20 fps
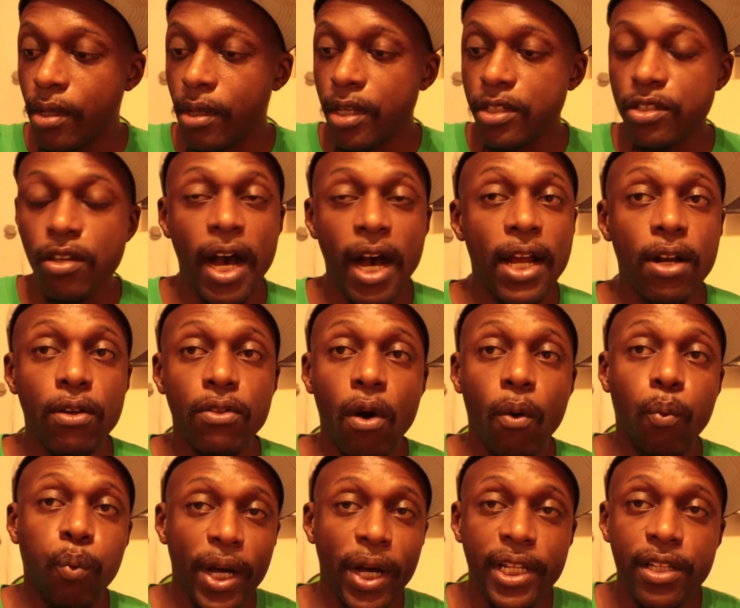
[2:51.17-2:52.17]
So I don't know
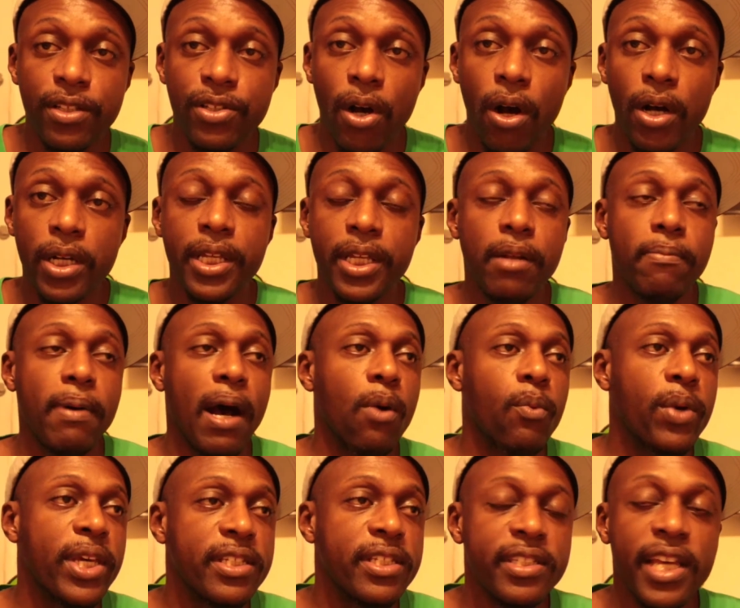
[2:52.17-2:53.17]
what he's talking about
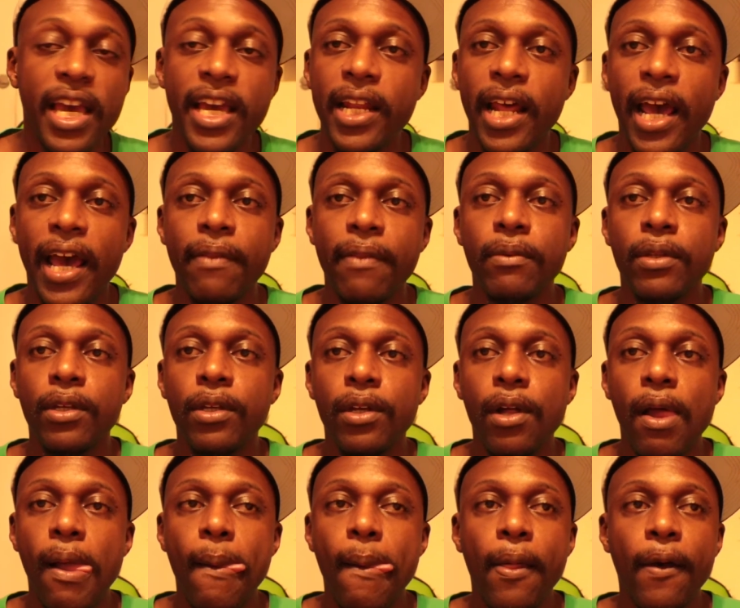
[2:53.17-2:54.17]
when he say that.
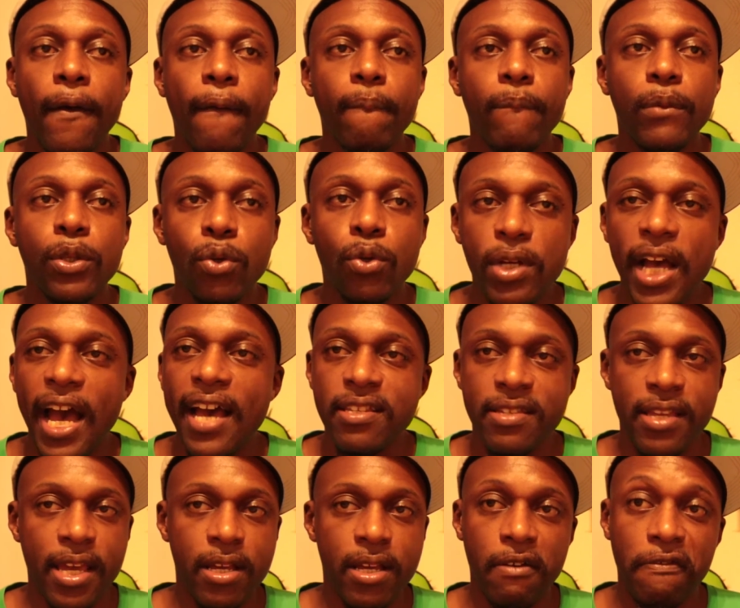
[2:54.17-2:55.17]
You guys
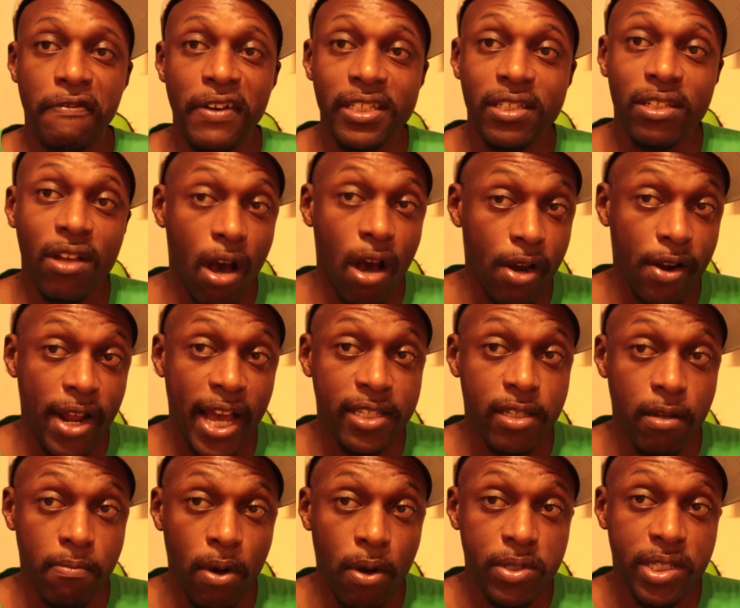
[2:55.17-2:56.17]
think of Vince Carter as
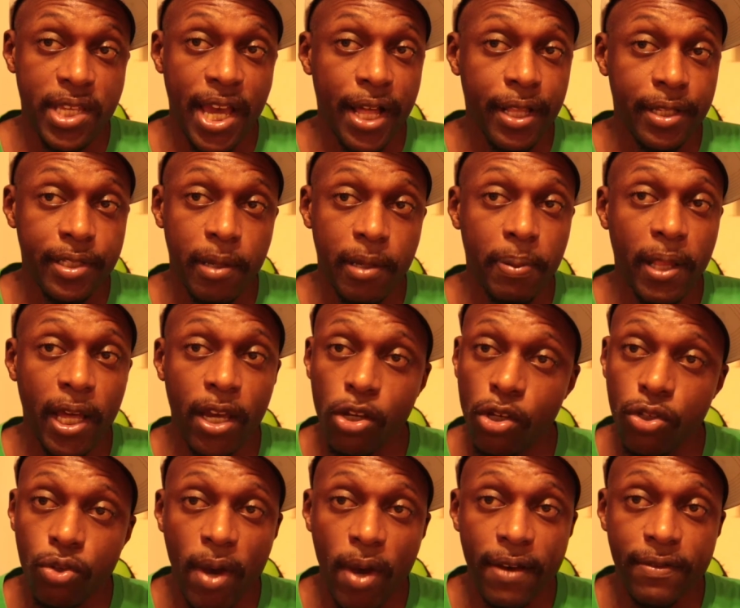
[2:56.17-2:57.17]
the most talented player
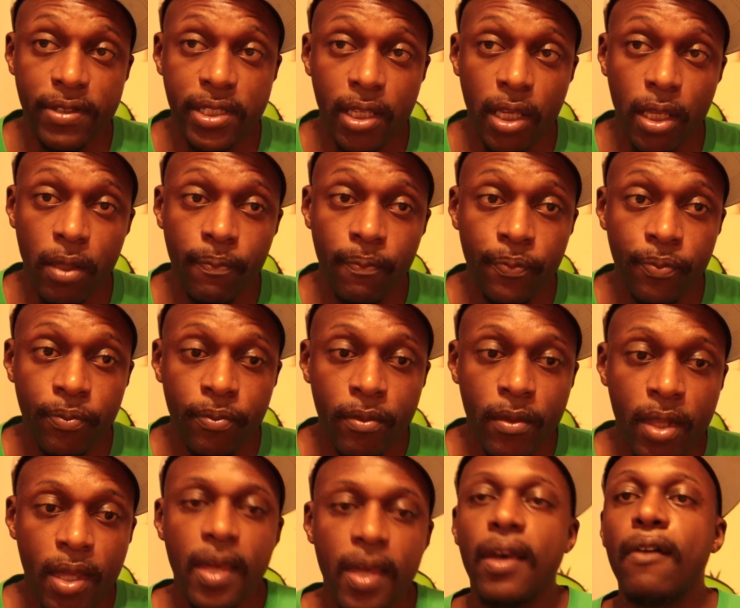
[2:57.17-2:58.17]
you ever seen?
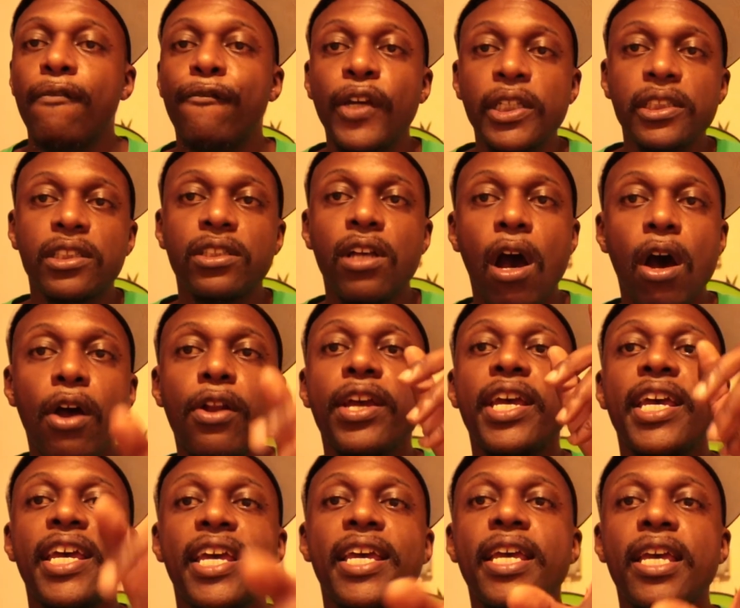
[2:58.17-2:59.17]
If Vince Carter,
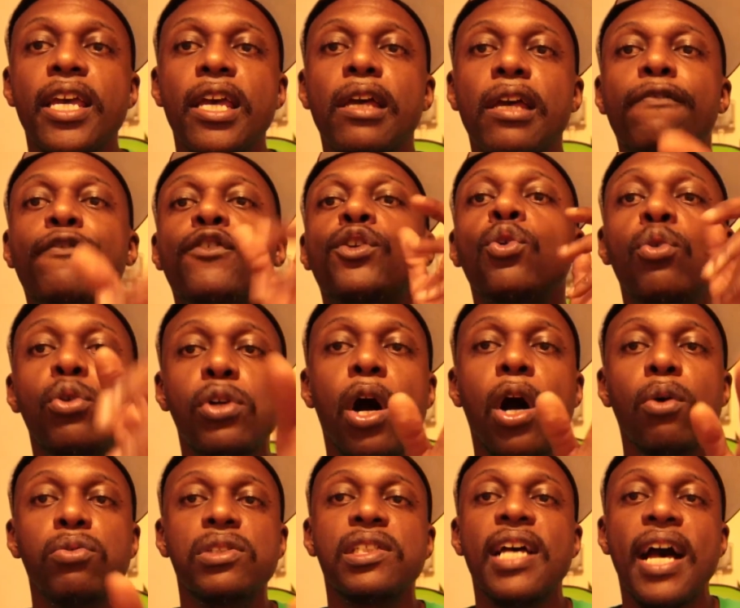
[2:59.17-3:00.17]
if you
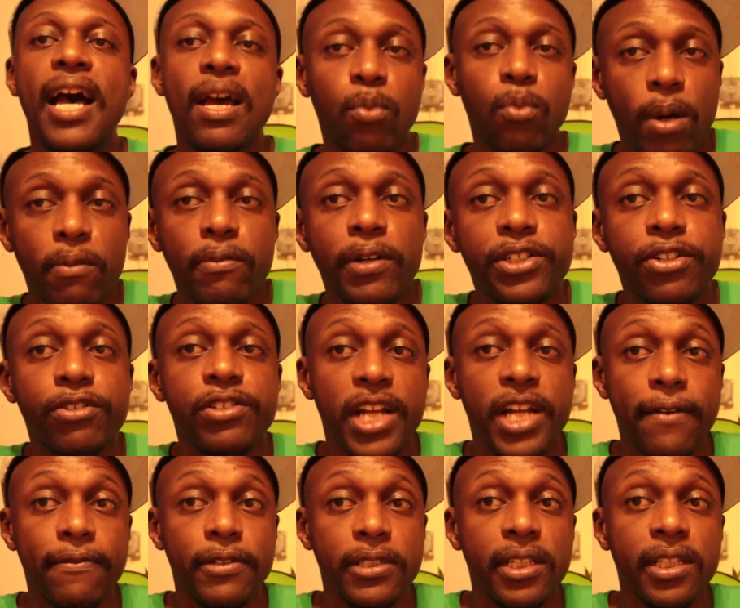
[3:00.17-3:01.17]
co-sign what Richard
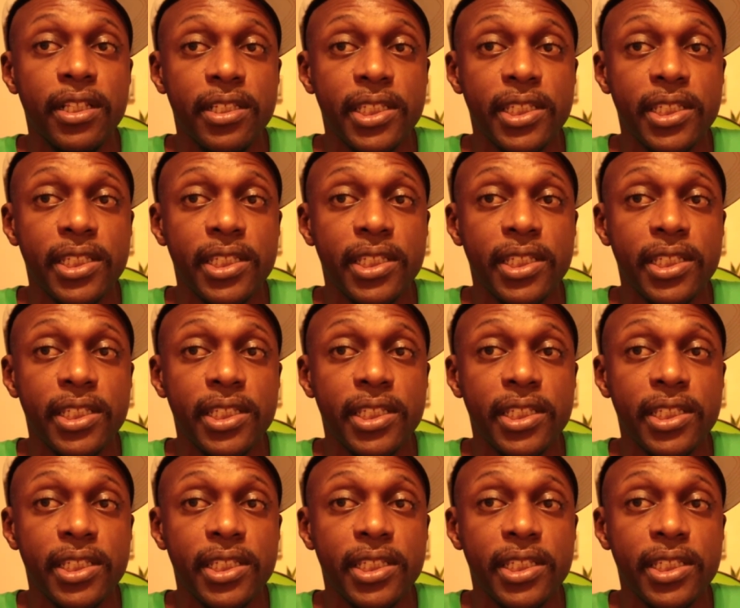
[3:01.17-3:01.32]
Jefferson